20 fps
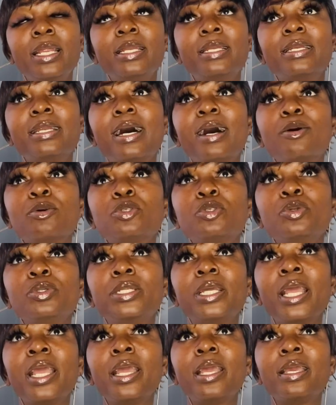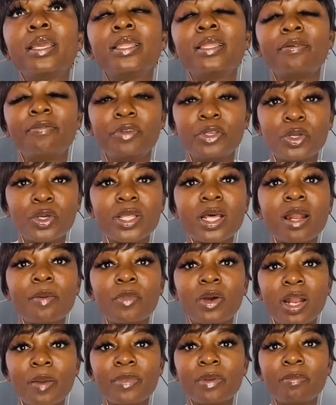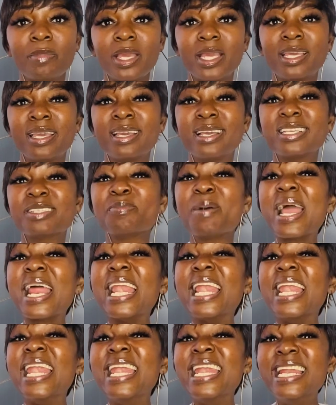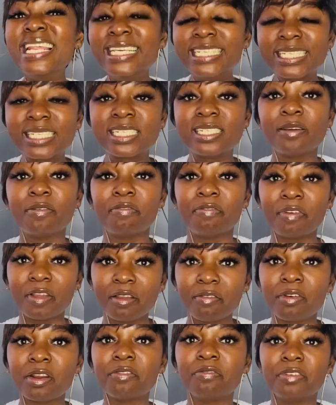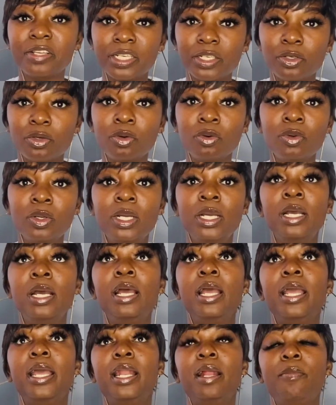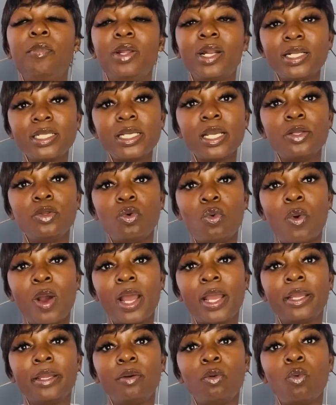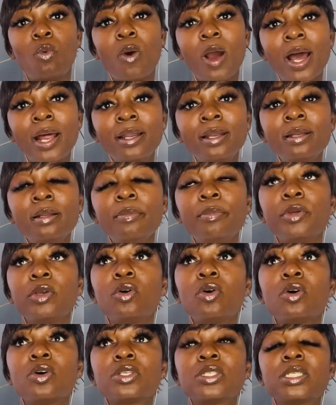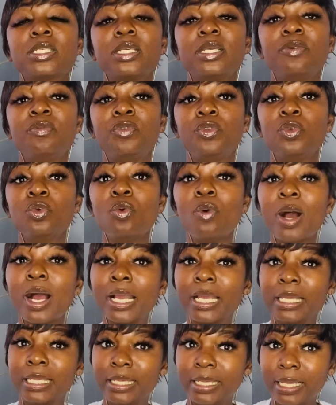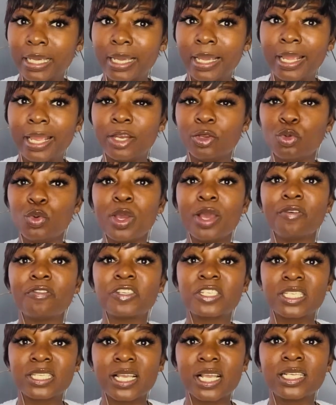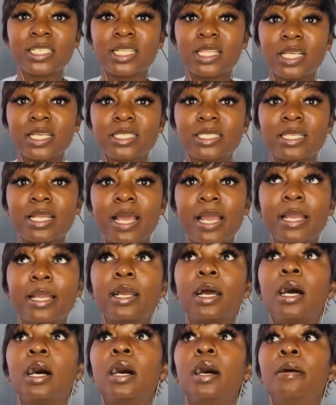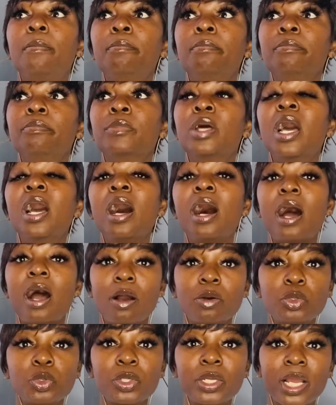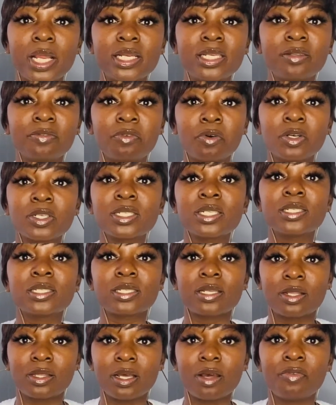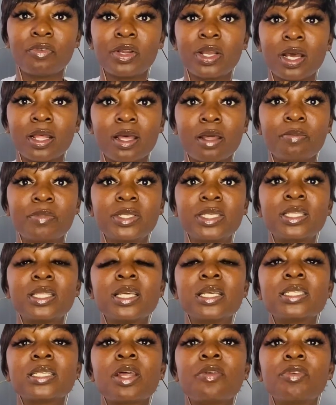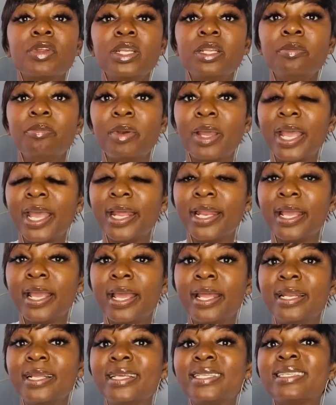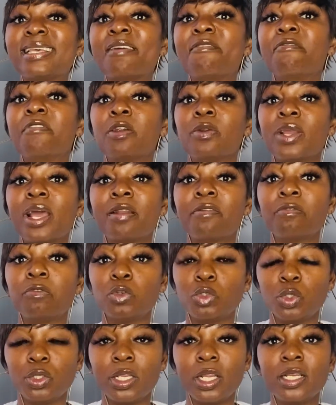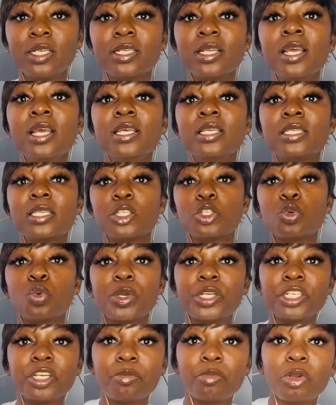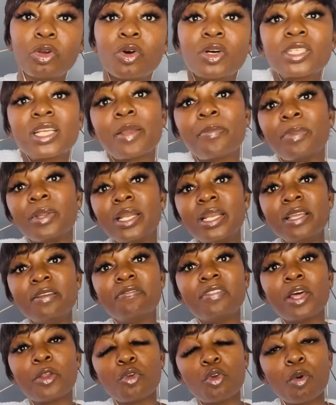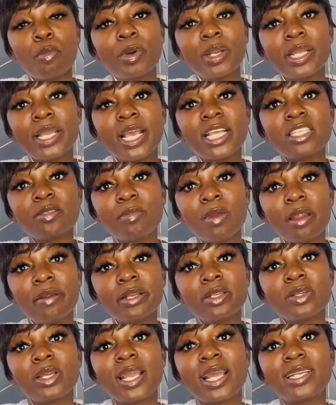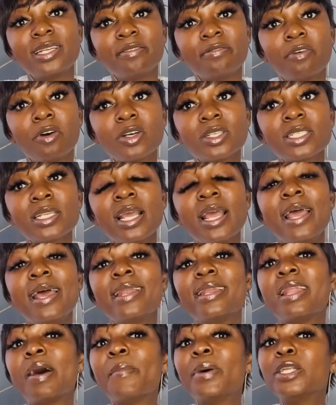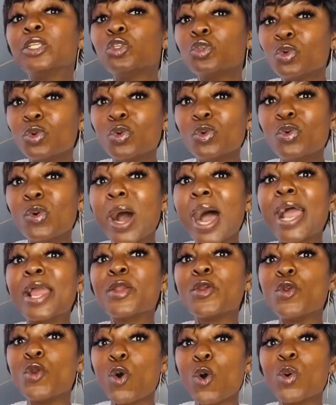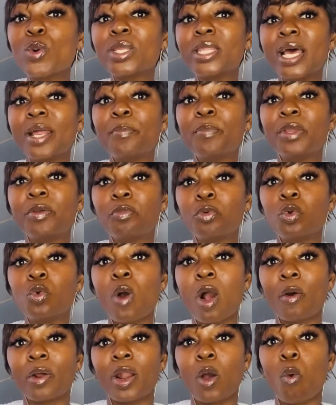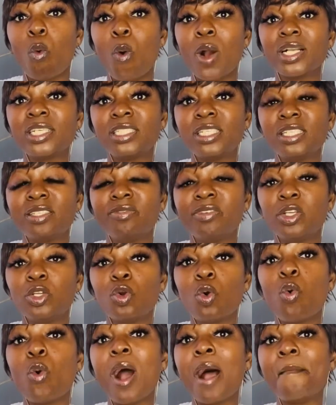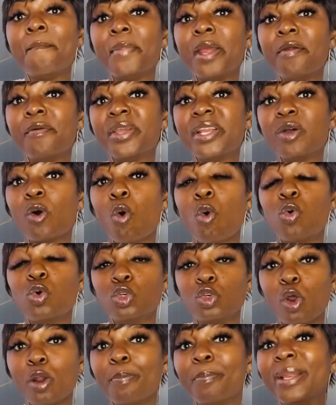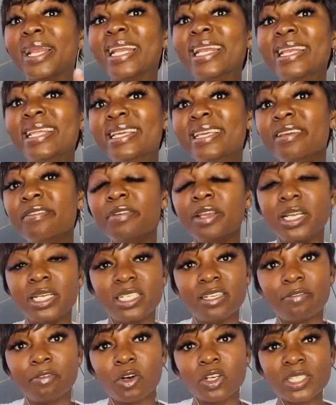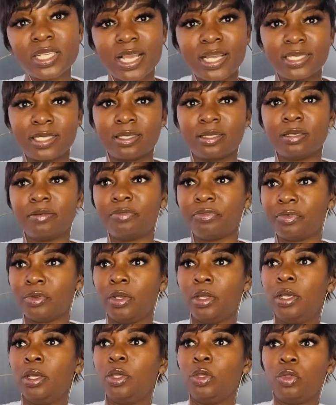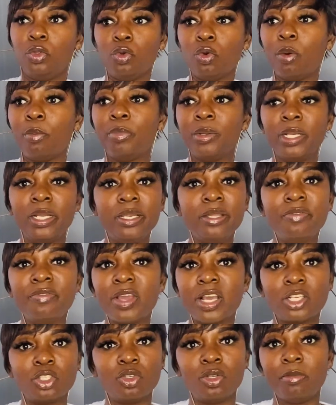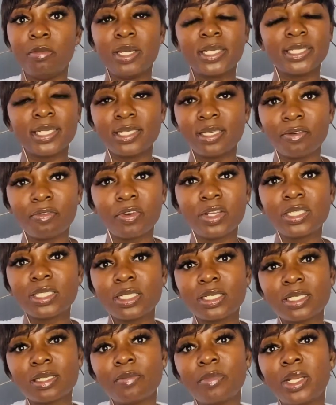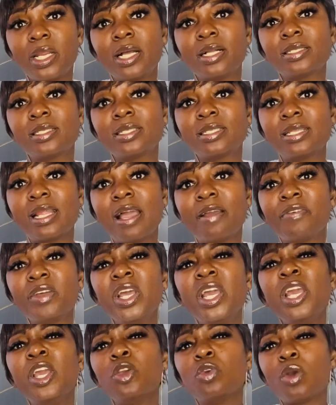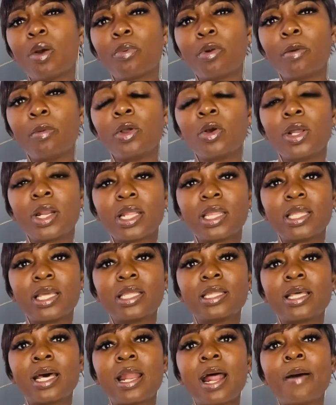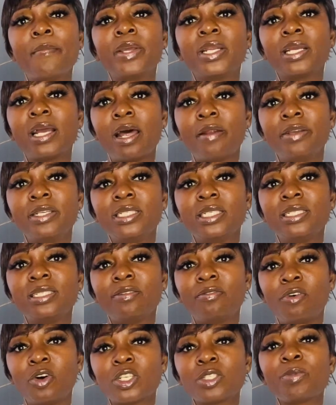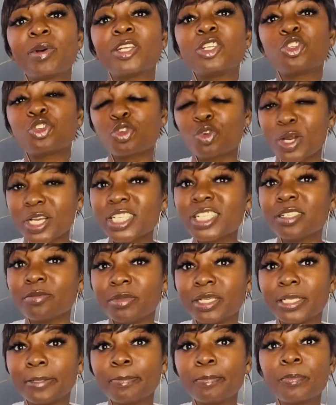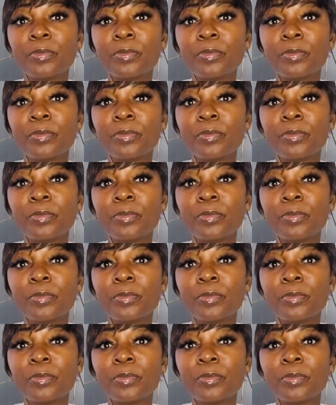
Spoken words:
Now today, the video that I'm going to be making is my least favorite video, and I'm going to tell you why. One, because if you are here and you have searched things like how to get divorced in South Africa, that means things are really bad, and it's a very unfortunate situation because I believe that nobody gets married to get divorced. Number two, I know that people who are going to watch this video who are married or who don't believe in divorce, as if your belief actually makes a difference in somebody else's life, you are probably going to think that I'm encouraging divorce. But trust me,